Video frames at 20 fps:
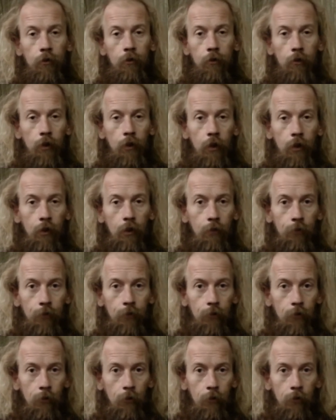they lived
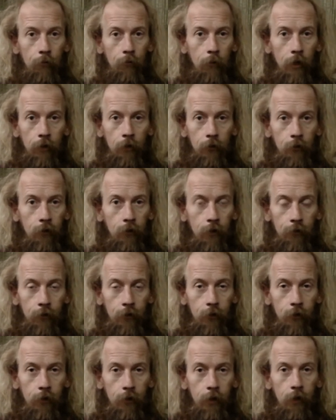for about
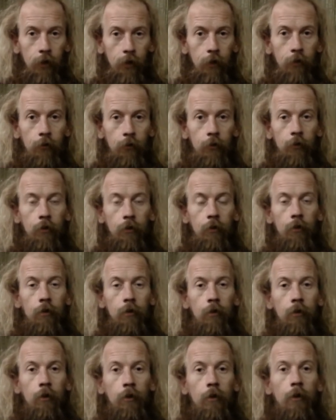70 years,
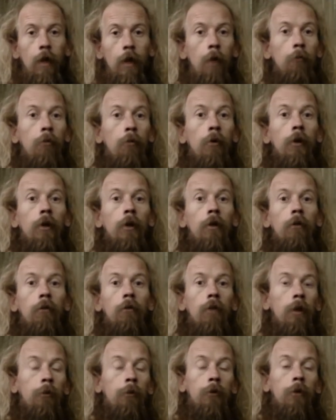and at that point
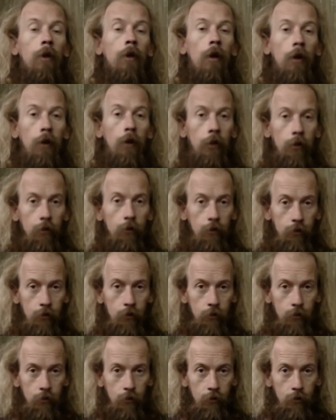they would die.
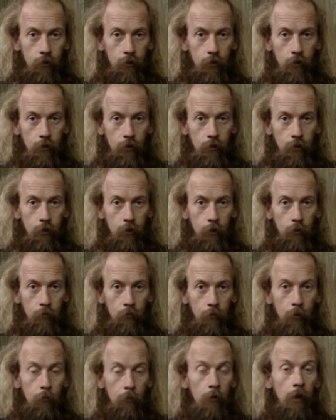
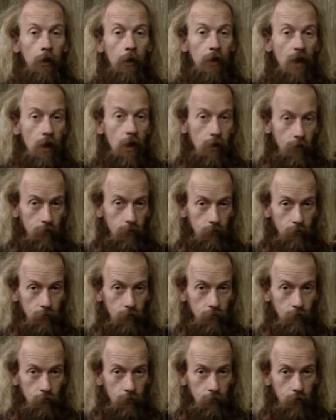But by then,
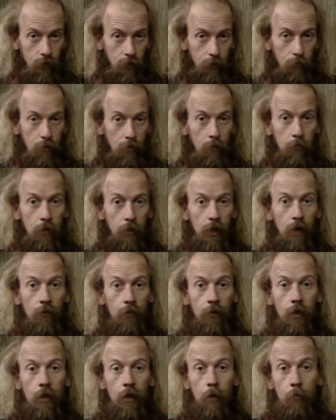you probably have
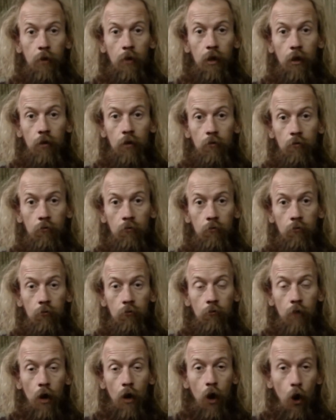a couple of
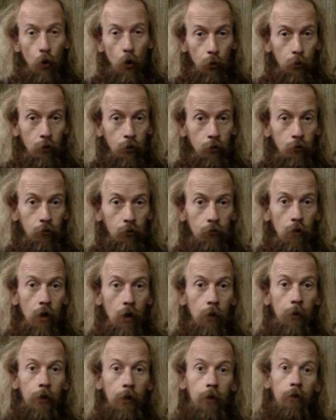oaks
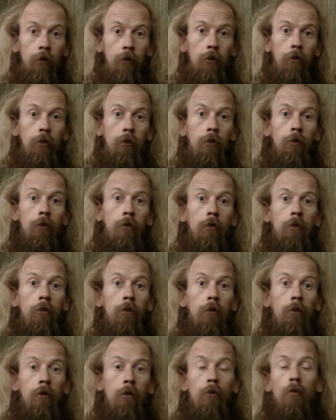growing,
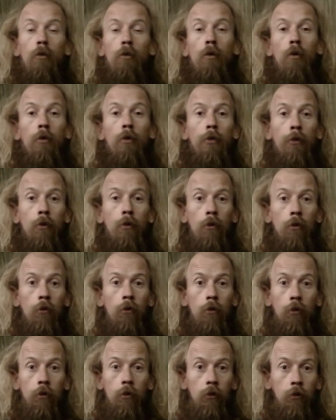and a
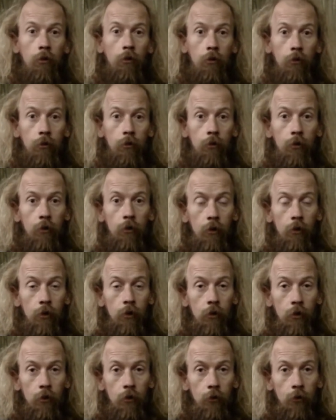hawthorn, and
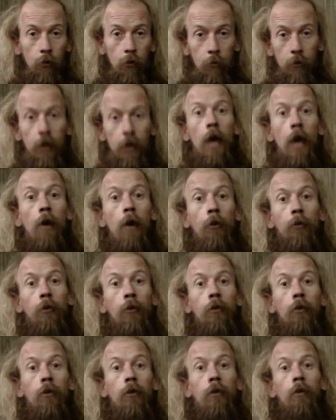something
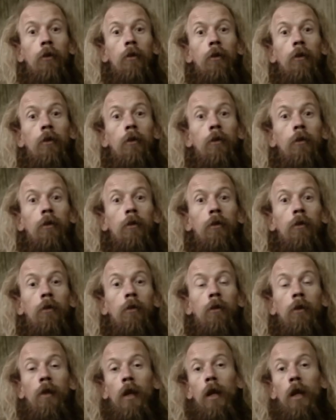else,
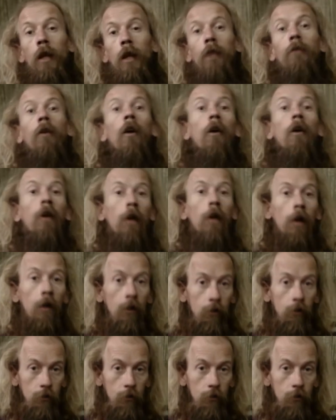and they live longer